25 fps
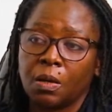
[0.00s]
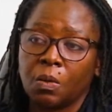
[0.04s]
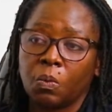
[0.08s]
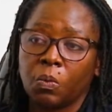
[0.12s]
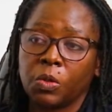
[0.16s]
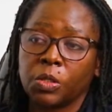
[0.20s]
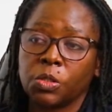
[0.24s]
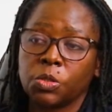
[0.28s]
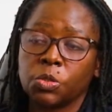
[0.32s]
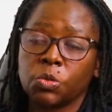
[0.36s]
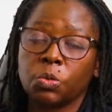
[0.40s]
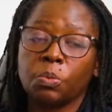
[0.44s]

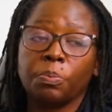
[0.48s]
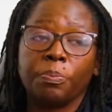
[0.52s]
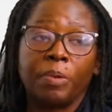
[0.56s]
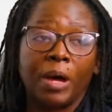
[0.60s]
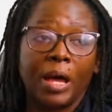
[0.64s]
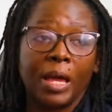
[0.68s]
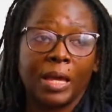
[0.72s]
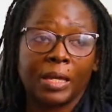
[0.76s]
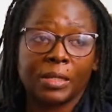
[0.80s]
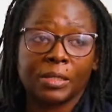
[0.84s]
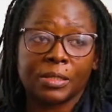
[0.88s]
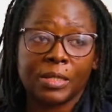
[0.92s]
We do
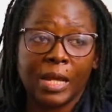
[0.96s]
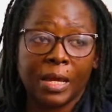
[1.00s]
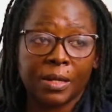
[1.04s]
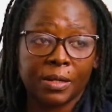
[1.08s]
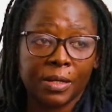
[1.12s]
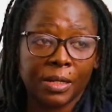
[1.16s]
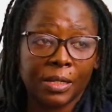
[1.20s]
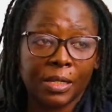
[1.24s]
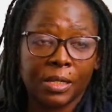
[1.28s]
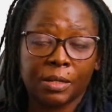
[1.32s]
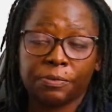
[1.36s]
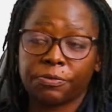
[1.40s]
buy
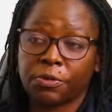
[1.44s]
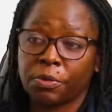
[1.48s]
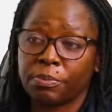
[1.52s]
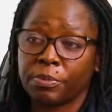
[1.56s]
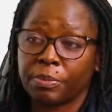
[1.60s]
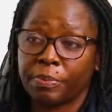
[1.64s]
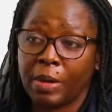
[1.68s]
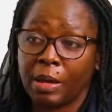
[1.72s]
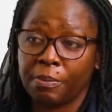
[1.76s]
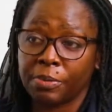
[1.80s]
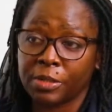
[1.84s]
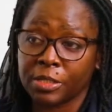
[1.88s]
directly from
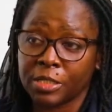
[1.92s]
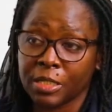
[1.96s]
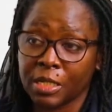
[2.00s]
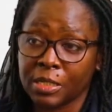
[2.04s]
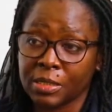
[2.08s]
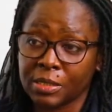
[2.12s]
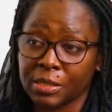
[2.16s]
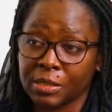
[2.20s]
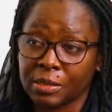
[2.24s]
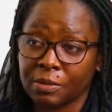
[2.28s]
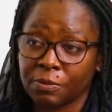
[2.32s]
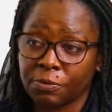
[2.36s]

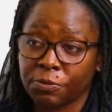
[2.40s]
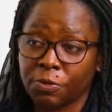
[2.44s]
publishers,